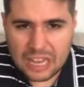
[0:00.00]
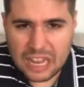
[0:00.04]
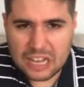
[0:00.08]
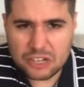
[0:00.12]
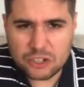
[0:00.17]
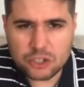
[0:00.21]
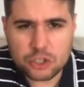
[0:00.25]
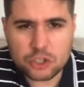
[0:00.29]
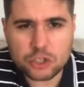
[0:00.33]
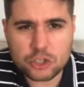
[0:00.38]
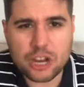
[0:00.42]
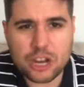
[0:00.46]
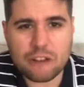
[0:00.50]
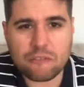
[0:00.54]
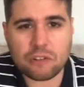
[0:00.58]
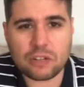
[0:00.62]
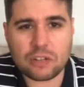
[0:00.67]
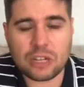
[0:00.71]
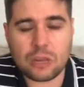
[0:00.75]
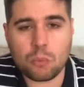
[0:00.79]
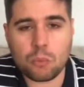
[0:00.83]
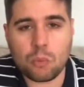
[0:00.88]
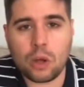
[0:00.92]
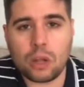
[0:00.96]
and just
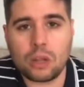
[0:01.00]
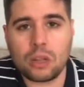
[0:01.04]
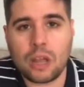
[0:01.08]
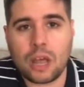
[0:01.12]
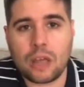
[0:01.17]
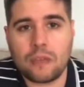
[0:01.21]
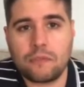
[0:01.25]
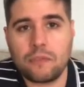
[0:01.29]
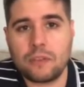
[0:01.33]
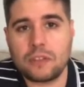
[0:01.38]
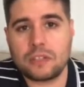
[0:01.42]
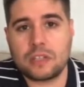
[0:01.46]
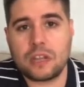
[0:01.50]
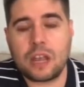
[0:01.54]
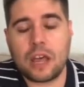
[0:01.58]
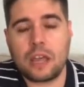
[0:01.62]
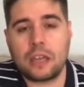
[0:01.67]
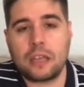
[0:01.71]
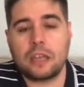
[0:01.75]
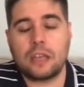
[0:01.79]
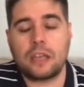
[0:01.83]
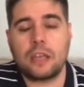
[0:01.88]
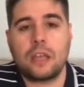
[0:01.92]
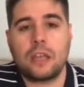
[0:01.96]
generally what life is
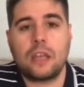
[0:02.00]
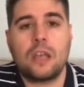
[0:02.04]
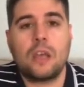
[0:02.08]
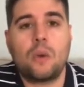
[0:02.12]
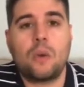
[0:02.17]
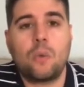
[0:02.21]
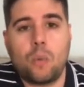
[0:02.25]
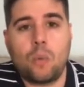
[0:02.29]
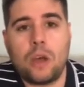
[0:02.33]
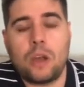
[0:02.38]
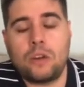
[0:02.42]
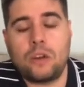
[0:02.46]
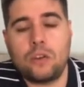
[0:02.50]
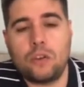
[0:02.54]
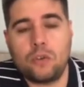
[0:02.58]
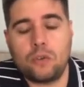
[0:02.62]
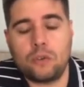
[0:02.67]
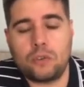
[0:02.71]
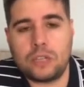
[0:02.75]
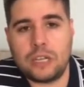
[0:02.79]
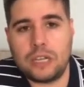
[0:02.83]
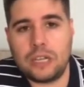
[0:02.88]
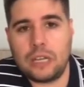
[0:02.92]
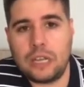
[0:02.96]
like when
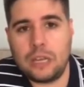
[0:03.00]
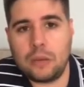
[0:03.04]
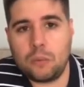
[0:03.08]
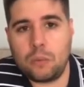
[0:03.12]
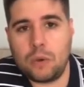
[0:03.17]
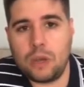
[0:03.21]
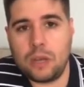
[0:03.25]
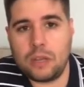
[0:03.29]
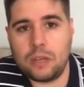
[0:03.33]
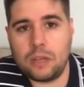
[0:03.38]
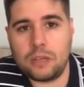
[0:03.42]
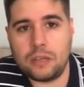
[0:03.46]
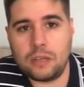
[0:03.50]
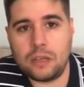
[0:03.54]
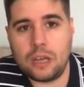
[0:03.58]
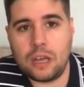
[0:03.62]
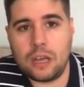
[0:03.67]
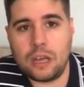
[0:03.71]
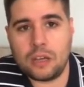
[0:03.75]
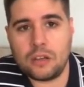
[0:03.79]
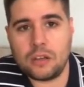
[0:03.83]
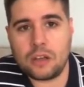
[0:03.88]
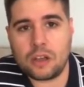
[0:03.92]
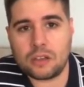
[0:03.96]
you're dealing with
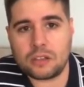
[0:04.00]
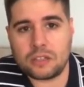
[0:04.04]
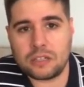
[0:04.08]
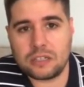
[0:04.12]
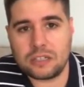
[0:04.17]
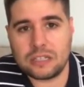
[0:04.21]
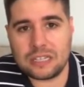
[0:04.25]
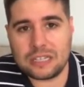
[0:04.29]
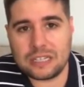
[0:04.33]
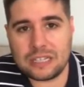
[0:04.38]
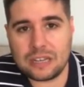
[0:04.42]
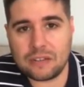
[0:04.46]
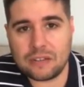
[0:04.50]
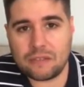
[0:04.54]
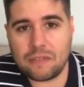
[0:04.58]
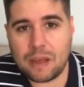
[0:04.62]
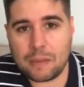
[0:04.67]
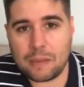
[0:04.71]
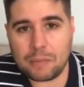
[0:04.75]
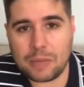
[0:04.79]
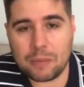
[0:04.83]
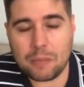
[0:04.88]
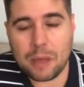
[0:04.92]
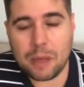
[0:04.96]
uh, narcissistic
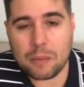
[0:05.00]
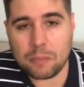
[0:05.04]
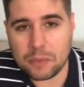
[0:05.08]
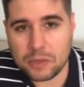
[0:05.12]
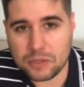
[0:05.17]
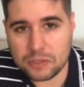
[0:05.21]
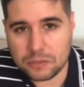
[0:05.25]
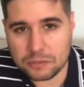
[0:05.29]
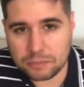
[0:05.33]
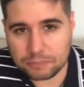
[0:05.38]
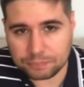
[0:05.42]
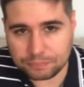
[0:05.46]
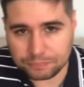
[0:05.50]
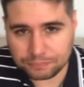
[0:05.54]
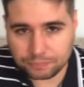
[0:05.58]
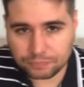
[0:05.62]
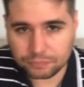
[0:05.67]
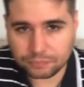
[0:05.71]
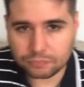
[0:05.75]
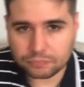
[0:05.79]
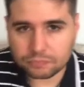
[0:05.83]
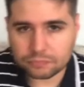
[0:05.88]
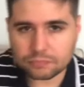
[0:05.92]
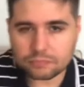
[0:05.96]
family members.
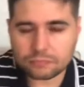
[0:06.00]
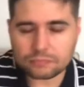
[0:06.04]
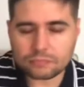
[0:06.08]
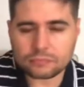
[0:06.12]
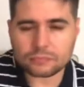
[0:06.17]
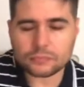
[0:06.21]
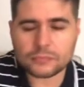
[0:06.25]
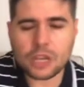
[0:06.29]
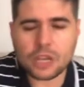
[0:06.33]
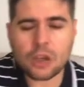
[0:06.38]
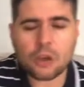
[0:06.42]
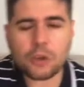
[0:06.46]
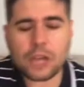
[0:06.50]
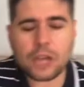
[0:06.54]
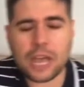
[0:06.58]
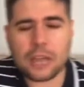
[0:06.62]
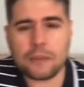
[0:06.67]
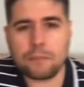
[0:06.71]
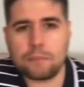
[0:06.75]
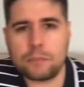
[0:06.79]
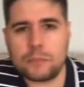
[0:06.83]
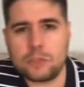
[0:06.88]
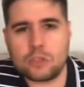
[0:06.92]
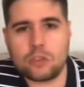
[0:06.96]

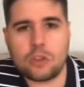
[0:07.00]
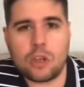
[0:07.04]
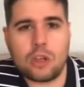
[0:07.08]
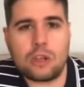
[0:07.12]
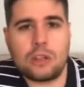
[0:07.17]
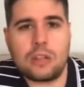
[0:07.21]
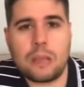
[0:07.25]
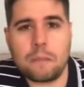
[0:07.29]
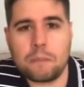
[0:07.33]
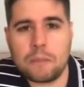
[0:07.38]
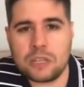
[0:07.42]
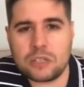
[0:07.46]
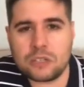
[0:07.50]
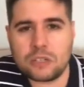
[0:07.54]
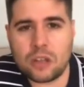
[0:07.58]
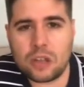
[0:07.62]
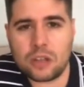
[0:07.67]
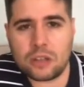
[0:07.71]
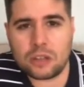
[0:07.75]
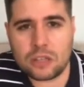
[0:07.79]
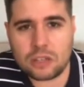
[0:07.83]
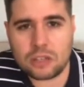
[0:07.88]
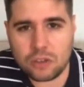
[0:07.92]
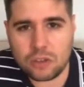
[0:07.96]
Okay, so let me
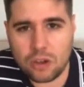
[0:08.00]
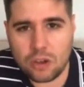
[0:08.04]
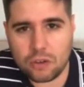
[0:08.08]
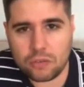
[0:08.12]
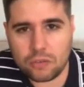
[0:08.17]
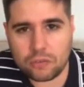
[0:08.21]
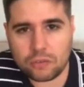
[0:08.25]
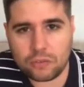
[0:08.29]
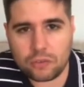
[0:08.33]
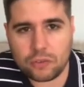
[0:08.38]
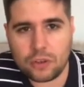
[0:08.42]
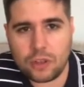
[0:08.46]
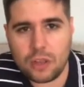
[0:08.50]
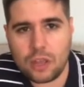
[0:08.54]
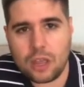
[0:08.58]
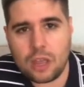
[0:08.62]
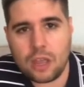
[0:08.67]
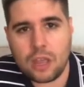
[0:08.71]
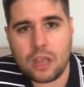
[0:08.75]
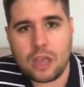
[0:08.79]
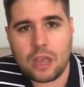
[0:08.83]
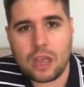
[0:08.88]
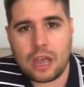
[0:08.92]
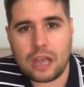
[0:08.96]
start this off,
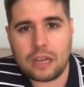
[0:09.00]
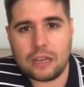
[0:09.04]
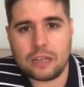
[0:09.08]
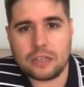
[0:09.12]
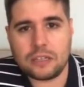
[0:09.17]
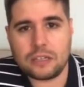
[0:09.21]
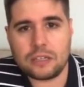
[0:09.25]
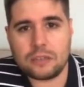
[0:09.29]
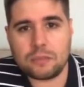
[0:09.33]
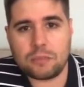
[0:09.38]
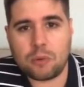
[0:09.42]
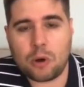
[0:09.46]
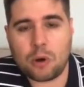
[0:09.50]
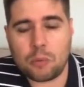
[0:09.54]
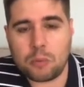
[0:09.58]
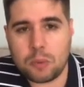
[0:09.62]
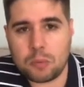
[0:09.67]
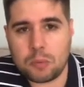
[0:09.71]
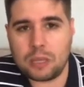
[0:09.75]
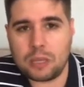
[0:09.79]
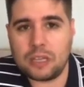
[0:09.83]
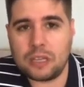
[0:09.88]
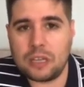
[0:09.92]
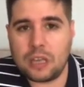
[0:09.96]
and this is
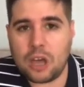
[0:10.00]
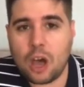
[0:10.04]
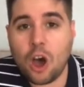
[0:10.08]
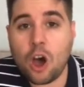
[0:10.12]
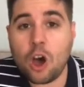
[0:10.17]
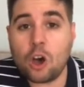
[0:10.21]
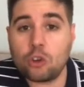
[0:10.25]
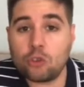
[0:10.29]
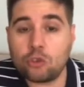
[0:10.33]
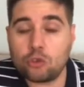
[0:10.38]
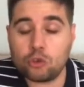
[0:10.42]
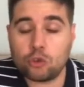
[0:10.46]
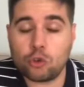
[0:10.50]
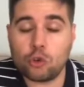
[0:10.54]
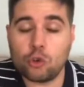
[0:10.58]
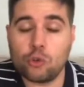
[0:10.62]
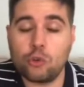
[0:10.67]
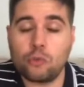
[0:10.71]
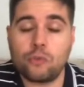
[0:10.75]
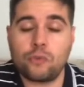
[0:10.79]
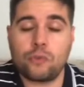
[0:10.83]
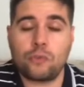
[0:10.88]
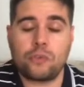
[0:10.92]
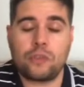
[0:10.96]
probably the hard
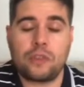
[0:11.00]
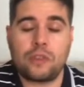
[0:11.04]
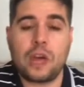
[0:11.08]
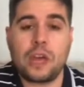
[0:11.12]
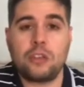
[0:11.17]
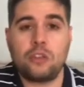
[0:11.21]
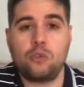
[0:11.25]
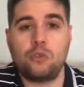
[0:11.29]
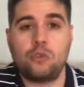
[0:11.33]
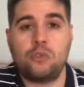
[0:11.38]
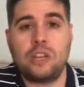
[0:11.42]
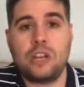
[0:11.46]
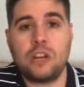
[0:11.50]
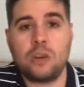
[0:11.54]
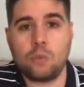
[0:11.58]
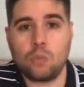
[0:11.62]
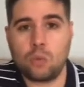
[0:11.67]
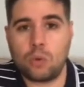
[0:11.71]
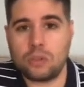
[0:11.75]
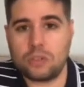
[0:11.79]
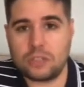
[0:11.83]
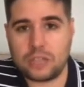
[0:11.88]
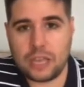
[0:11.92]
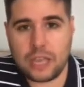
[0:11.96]
truth that you
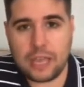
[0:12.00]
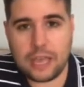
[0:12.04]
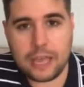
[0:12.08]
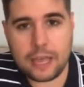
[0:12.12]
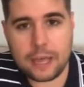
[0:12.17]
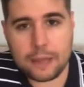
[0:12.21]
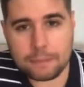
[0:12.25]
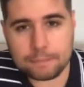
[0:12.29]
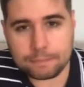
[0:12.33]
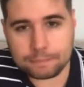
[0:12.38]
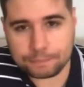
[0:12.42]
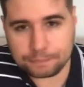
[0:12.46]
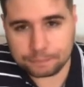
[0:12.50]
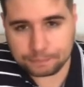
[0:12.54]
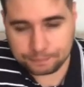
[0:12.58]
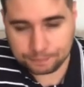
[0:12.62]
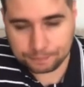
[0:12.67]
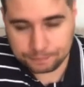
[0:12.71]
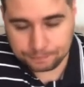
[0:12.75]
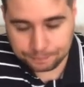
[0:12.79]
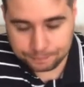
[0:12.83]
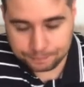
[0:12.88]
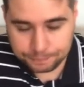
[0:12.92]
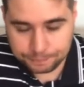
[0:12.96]
didn't want to hear.
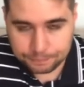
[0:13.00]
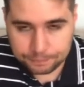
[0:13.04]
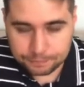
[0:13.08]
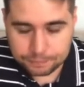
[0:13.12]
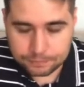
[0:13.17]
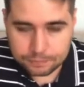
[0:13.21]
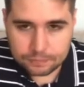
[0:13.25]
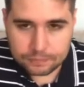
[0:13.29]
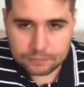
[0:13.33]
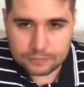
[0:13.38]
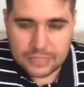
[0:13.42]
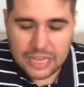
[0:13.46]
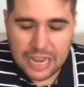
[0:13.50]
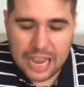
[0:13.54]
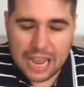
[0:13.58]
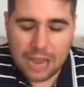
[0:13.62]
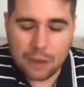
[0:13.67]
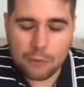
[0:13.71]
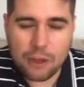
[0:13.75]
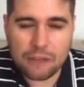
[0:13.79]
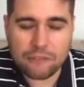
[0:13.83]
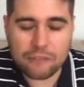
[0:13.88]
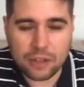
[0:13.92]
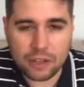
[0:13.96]

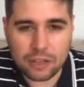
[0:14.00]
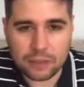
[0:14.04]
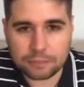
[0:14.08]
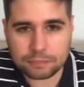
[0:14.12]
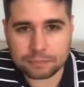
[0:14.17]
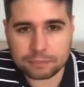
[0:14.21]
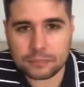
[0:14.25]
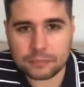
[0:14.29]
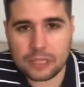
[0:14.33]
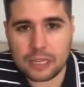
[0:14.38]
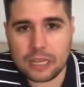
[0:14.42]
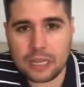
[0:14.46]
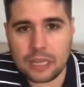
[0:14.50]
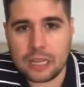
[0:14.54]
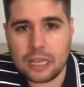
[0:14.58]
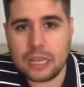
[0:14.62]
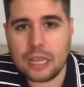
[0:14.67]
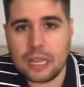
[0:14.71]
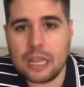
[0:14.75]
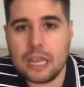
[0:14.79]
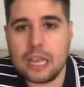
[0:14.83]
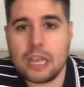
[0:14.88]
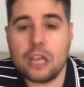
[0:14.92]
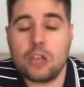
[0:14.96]
However,
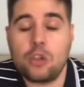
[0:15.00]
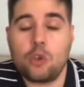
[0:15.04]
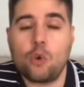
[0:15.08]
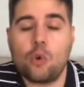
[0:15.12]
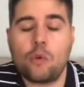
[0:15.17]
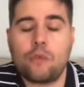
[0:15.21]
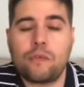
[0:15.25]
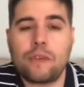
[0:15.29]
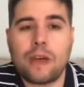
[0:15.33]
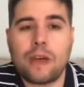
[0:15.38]
your